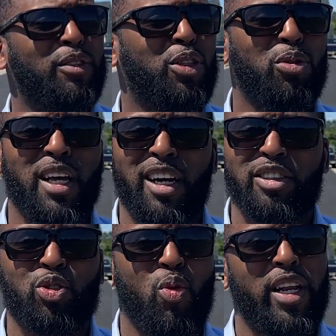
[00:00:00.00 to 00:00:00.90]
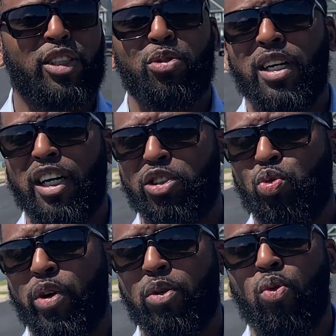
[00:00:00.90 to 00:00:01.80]
2020,
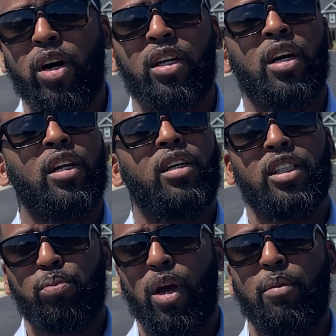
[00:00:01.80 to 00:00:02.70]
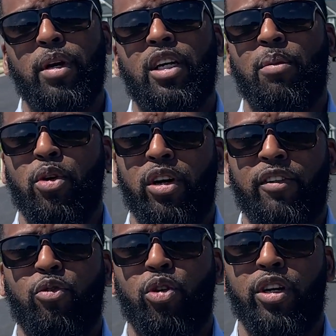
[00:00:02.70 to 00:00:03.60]
2021, this may be the community
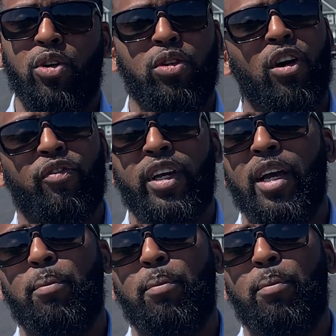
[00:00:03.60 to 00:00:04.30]
for you. Don't forget,